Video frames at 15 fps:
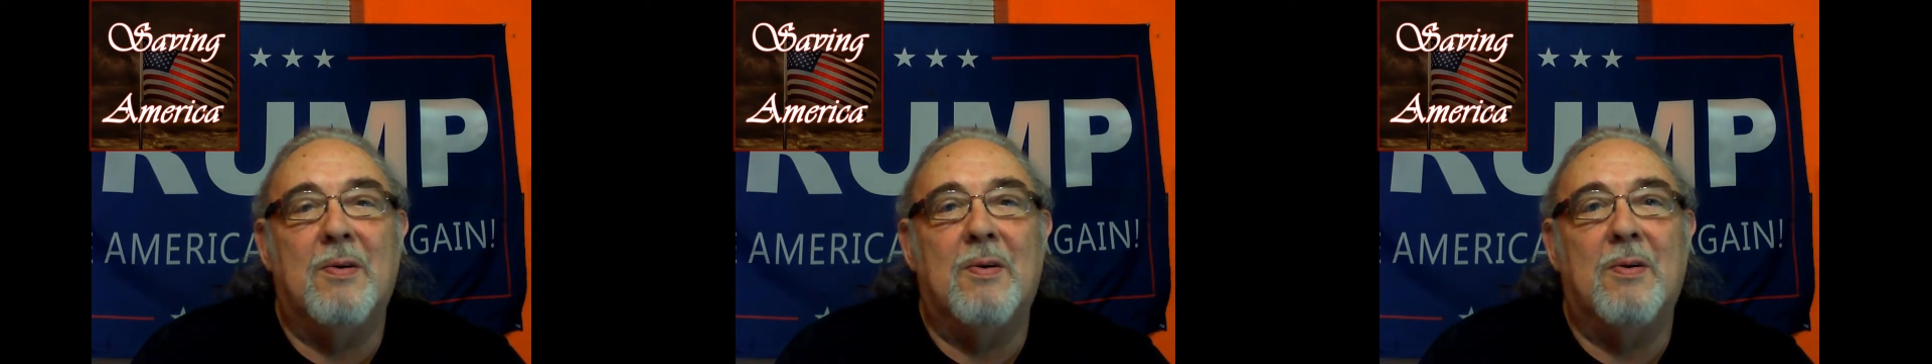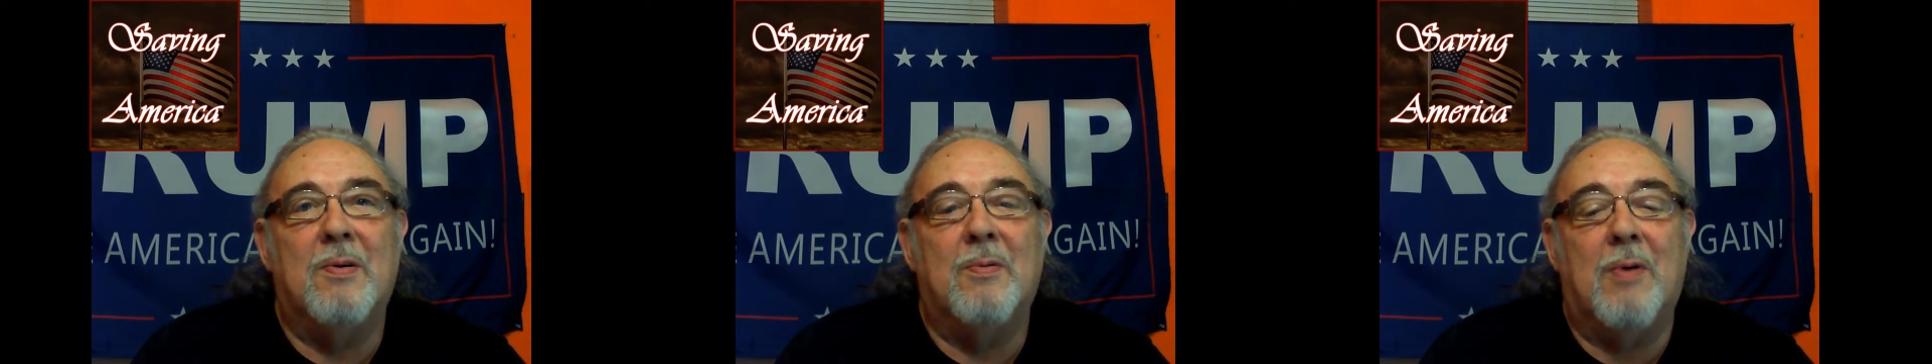
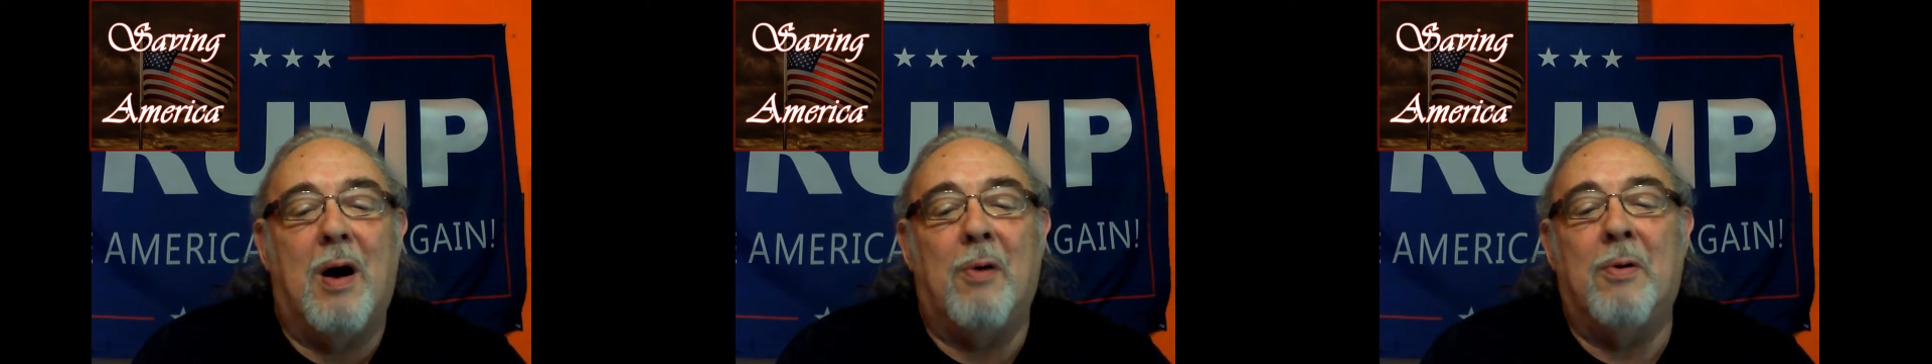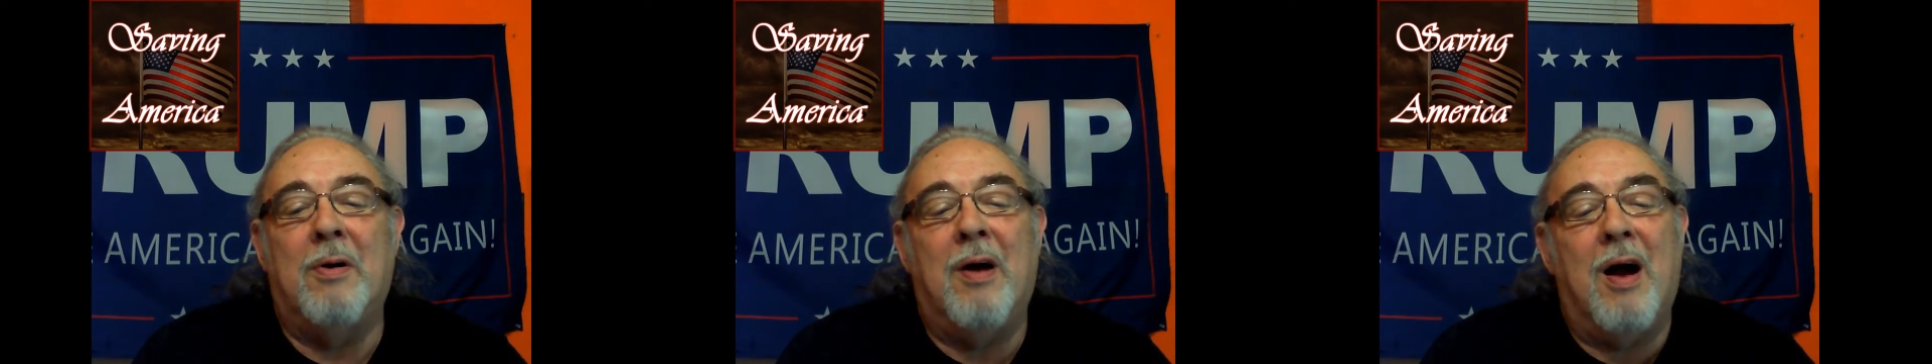While
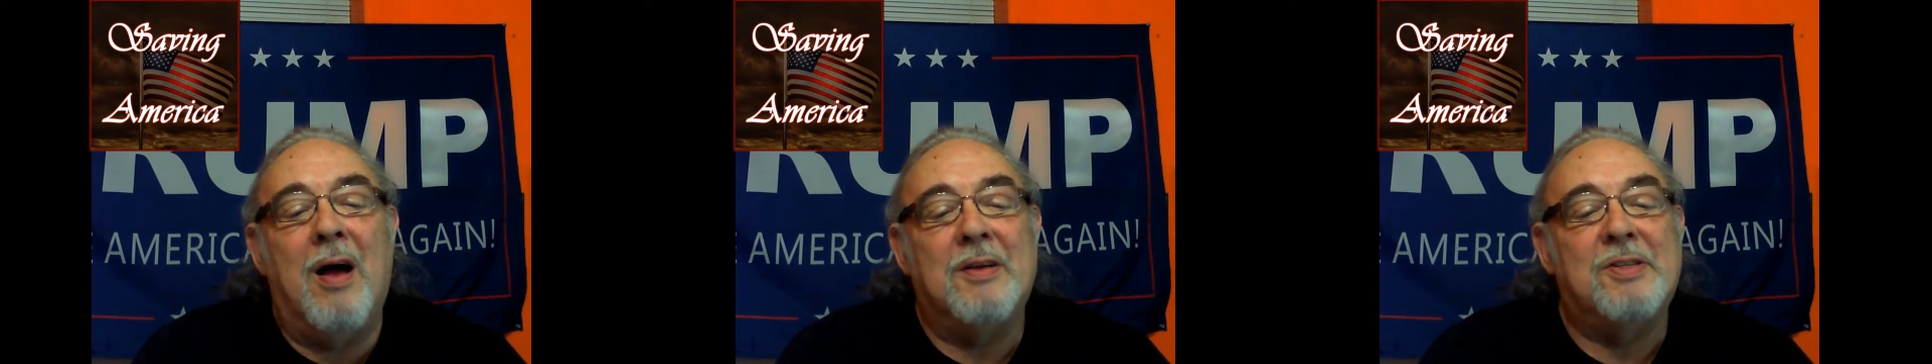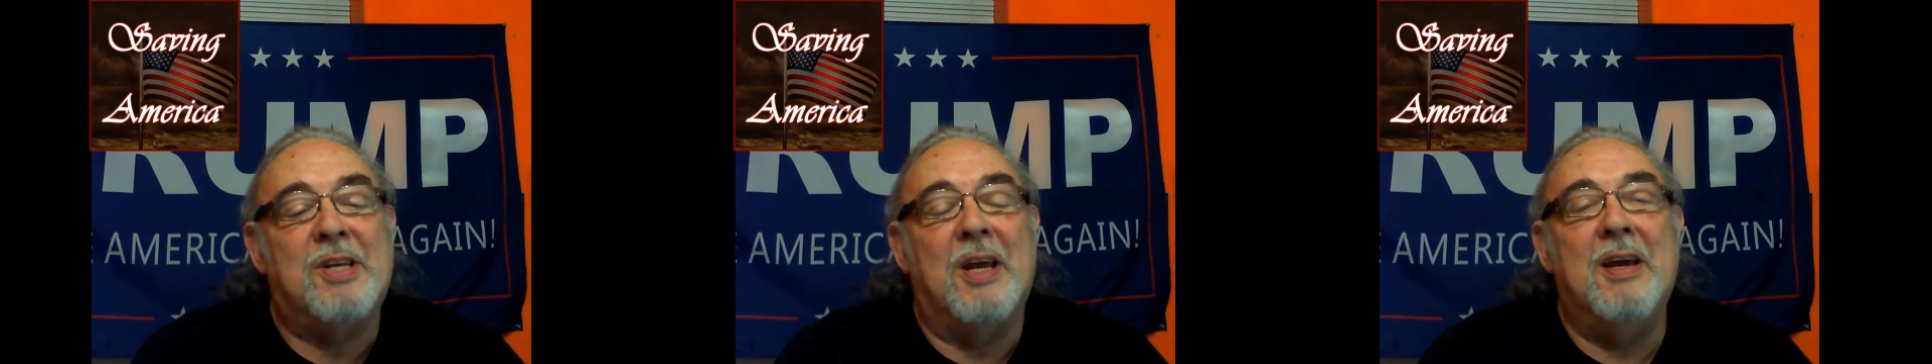we're all
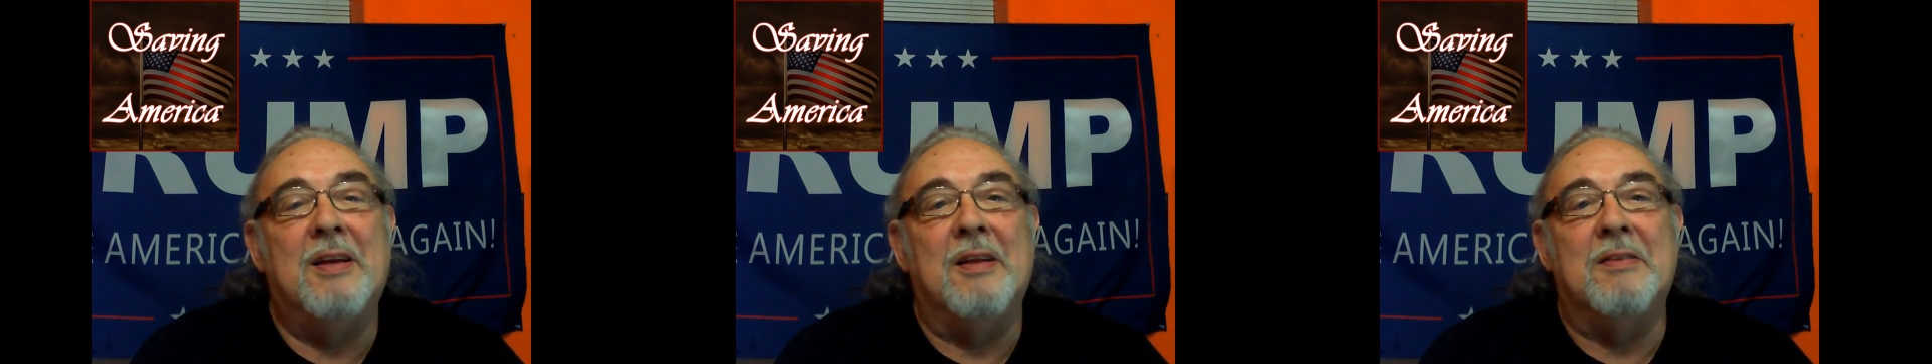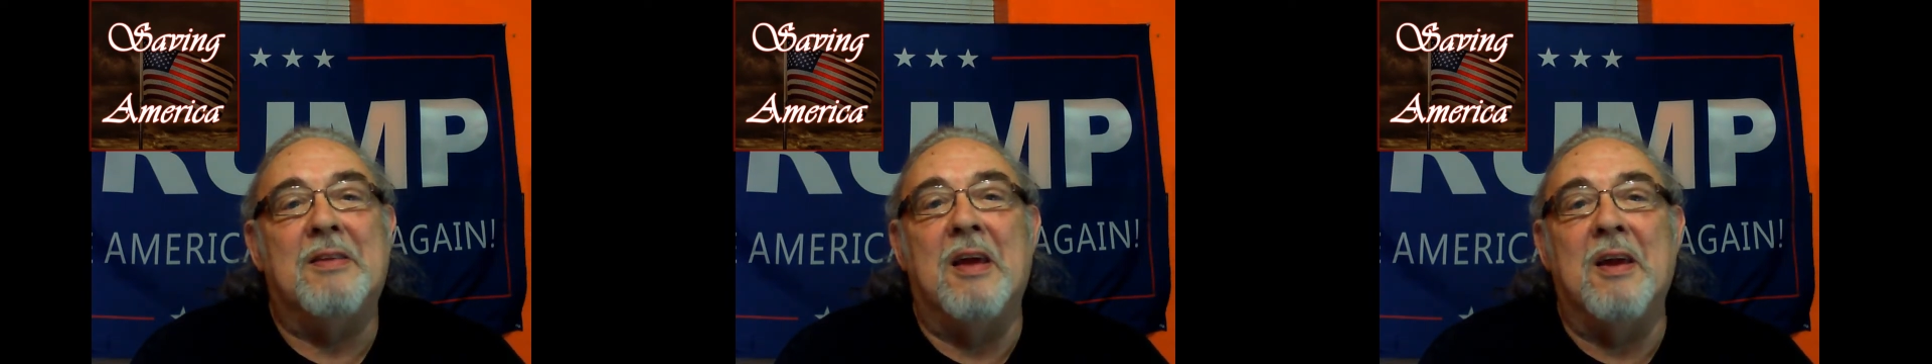saying
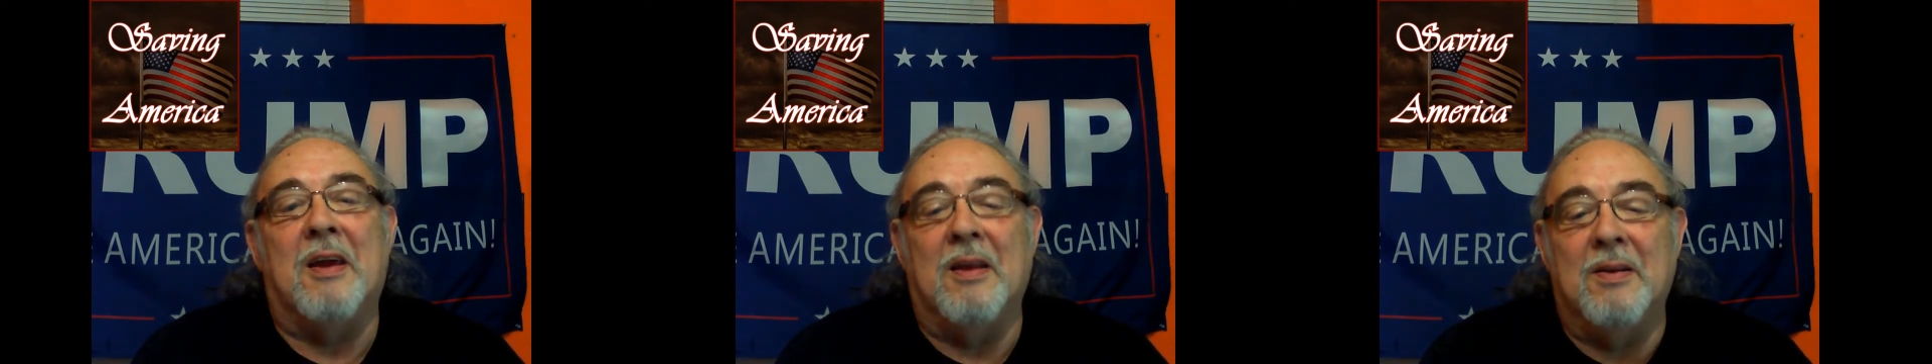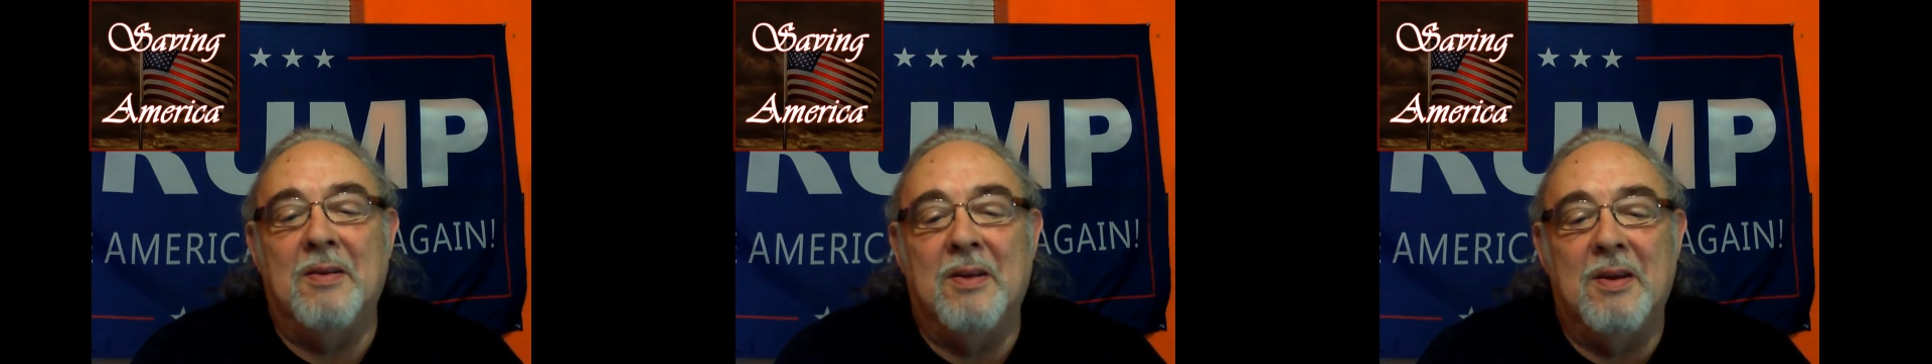and thinking,